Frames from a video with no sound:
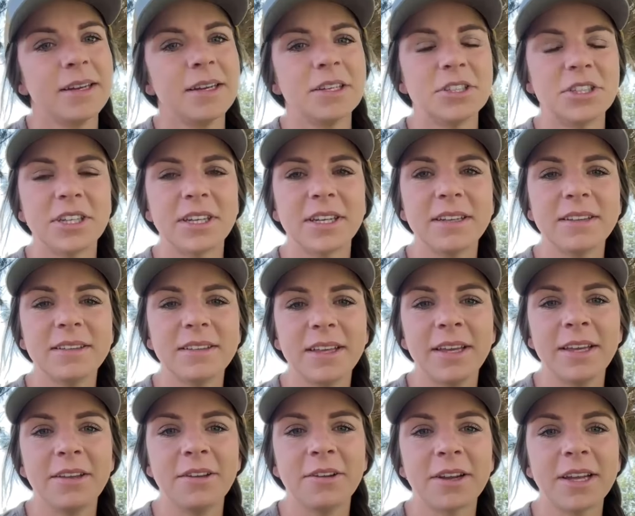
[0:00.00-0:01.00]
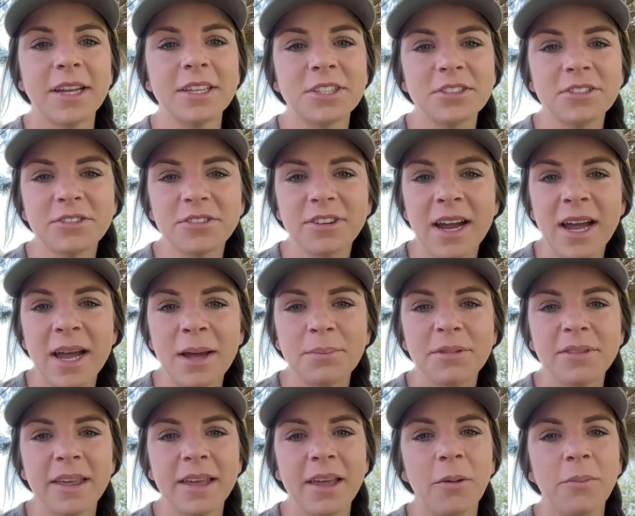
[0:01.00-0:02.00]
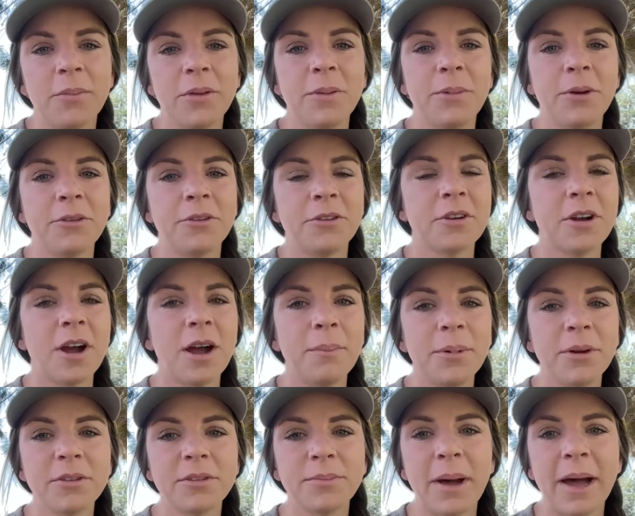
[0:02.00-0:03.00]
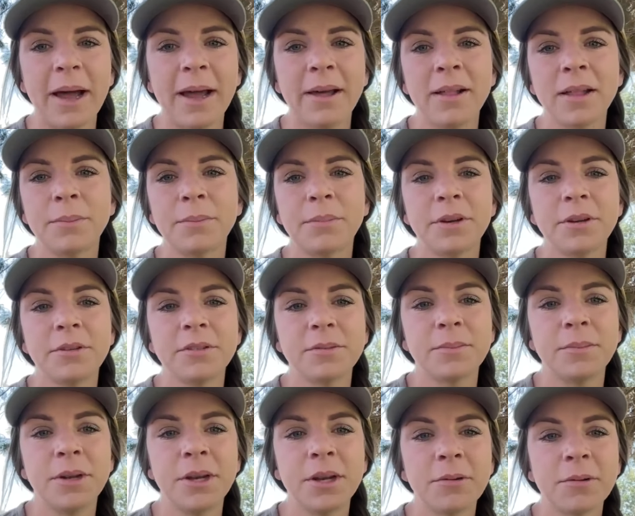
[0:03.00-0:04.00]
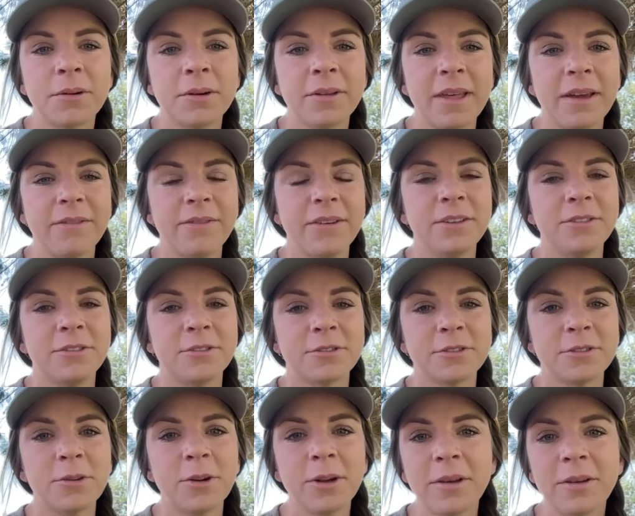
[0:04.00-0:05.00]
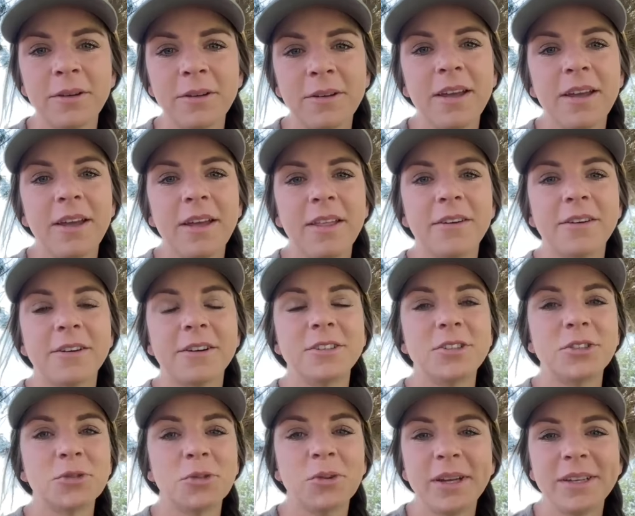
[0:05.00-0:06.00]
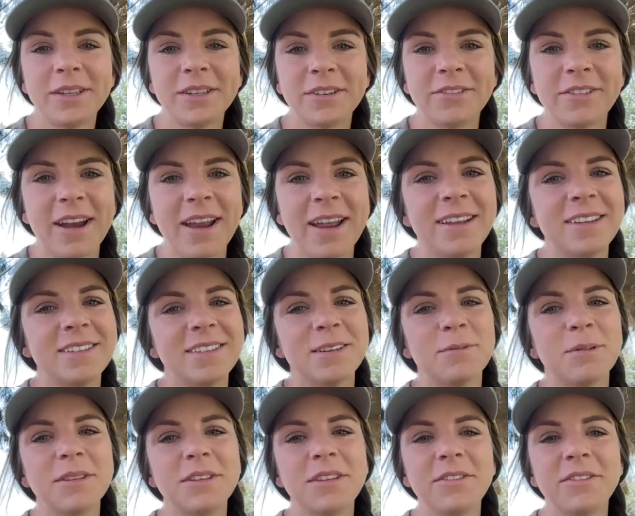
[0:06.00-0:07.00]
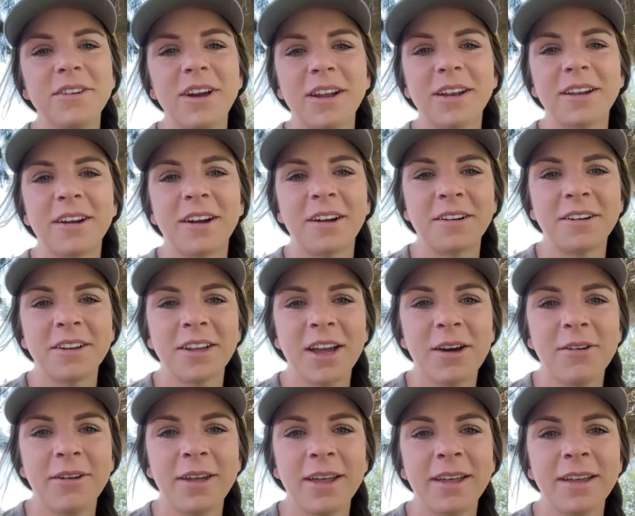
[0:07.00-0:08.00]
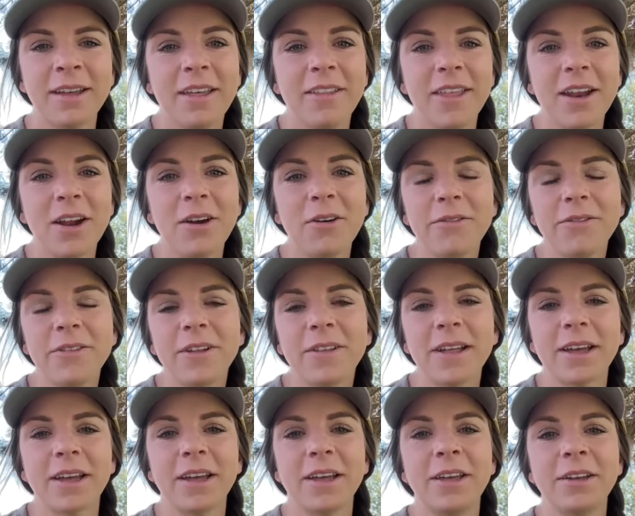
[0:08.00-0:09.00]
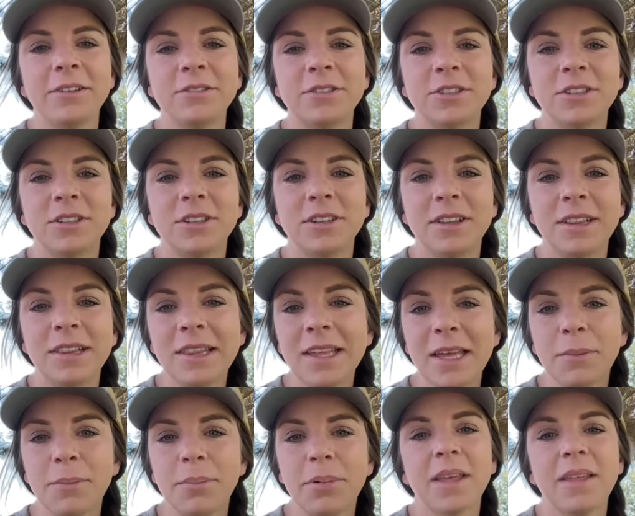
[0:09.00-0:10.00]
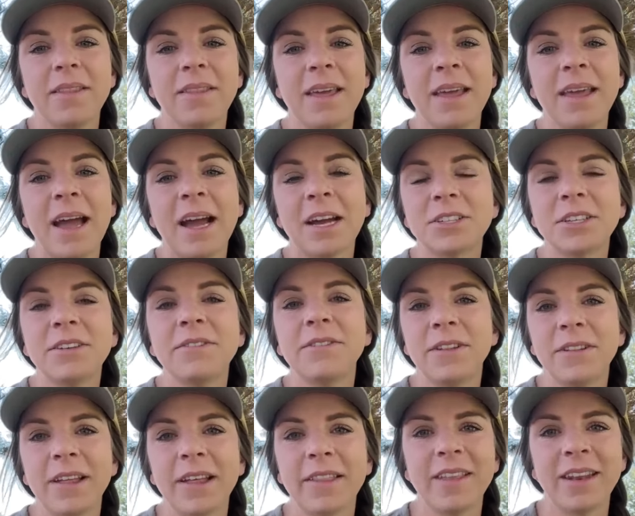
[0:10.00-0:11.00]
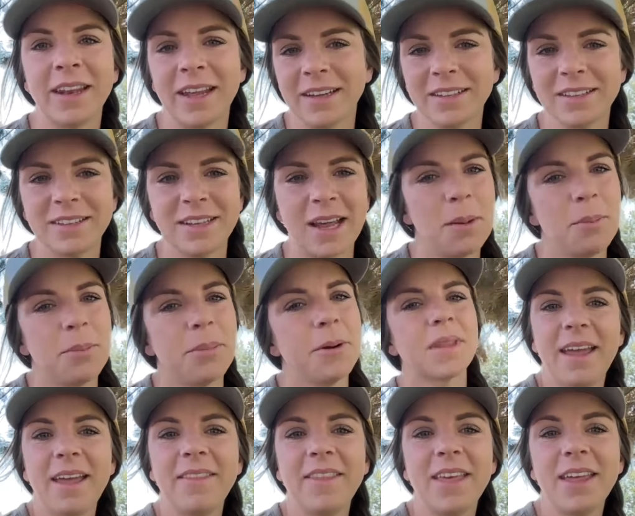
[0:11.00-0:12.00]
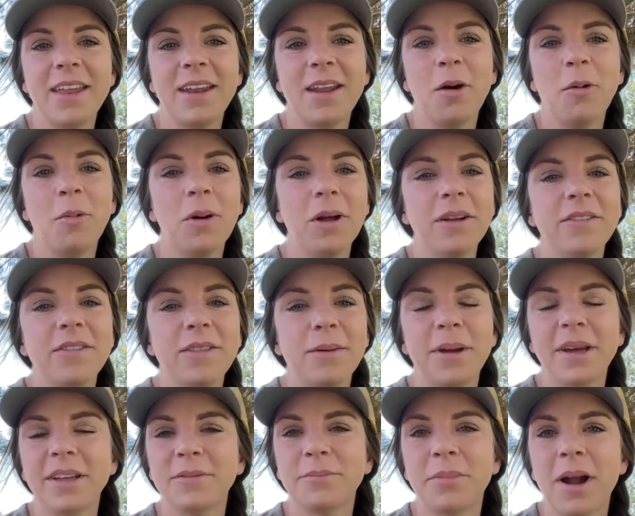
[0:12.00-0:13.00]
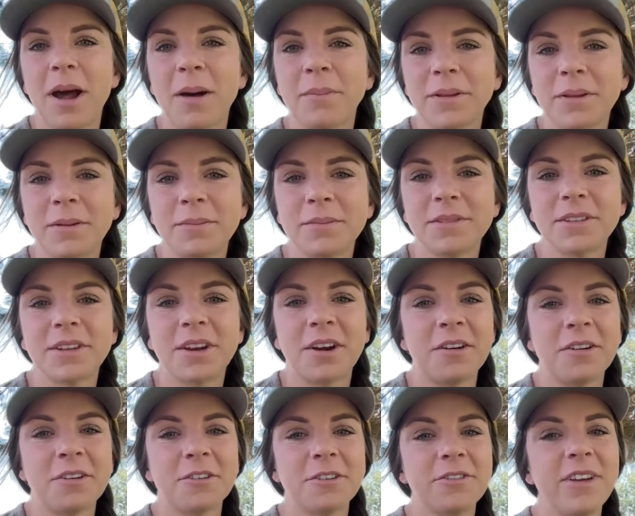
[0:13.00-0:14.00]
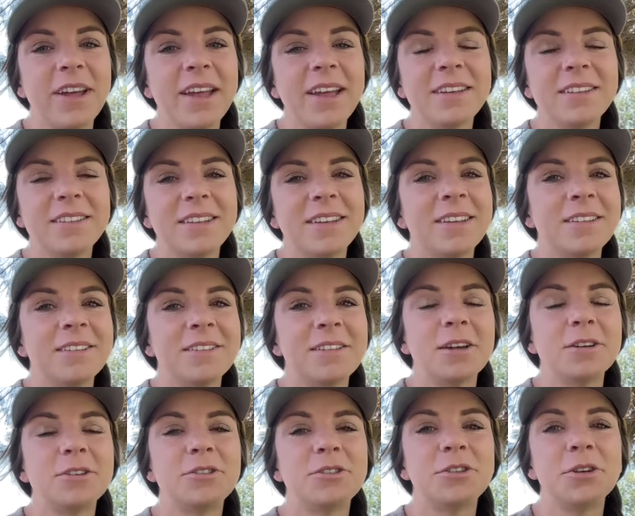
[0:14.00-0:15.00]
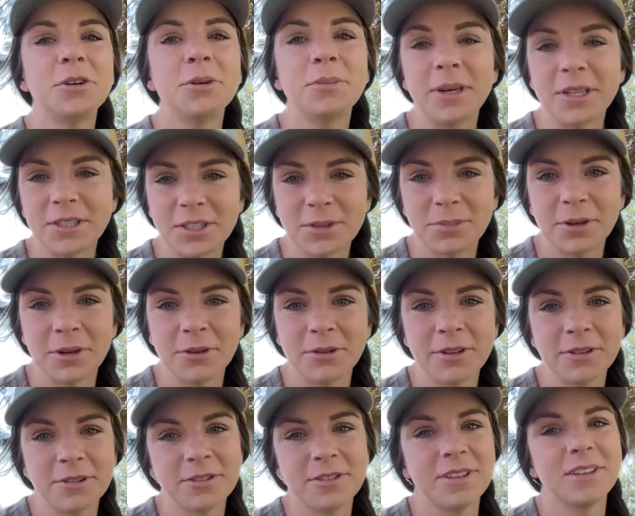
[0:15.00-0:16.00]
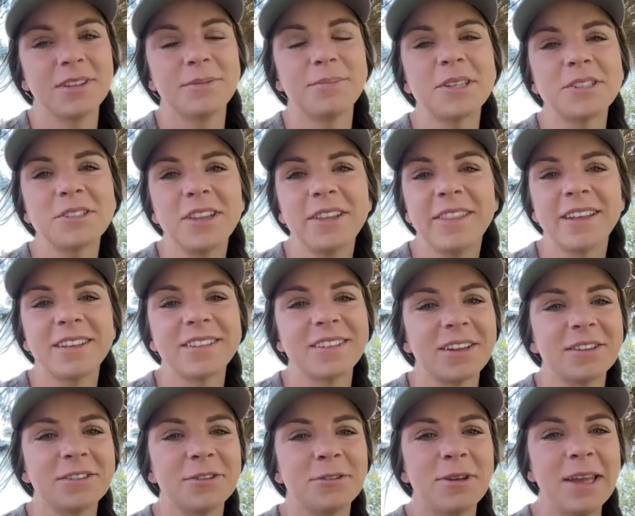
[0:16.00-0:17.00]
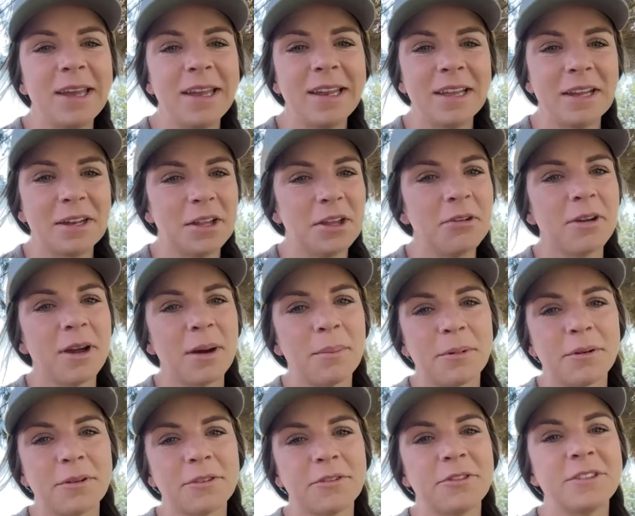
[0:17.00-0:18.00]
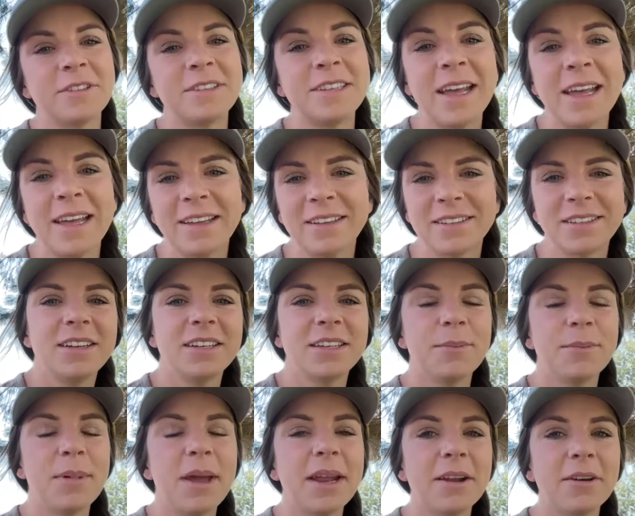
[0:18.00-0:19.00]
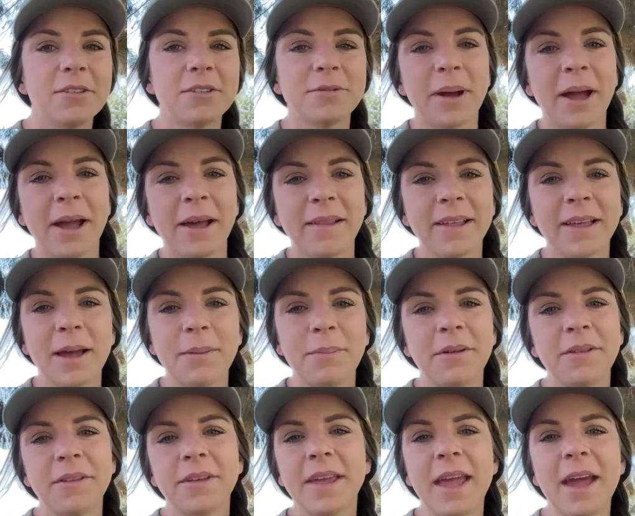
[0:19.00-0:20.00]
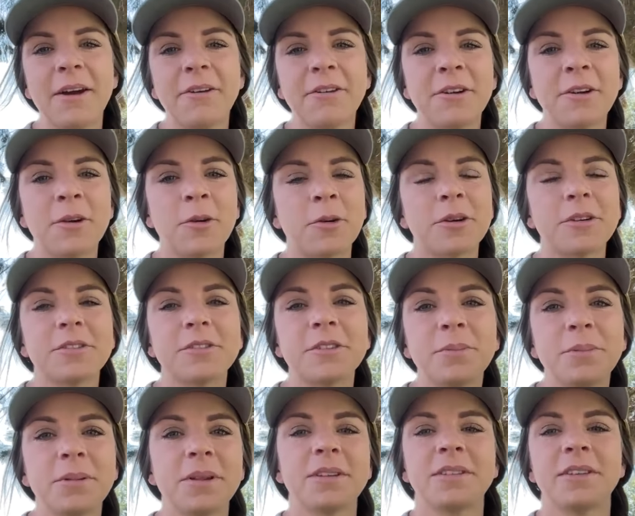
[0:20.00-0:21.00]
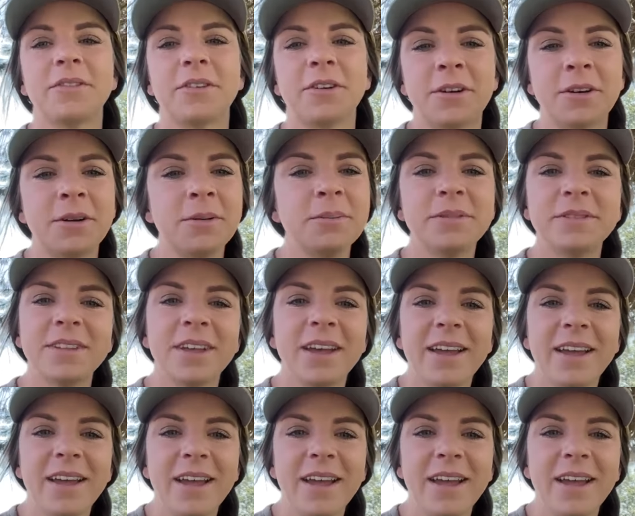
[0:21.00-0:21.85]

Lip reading: Chickens eat your kitchen scraps, they help you build your compost pile and produce manure that feeds your soil. They're a joy to raise, and once you've got a garden going, they don't feel like a huge leap. They actually feel like the next step. And then one of the best problems gardeners face is too much produce, especially things like zucchini and cucumbers for days, tomatoes piling up on the counter, or a surplus of herbs.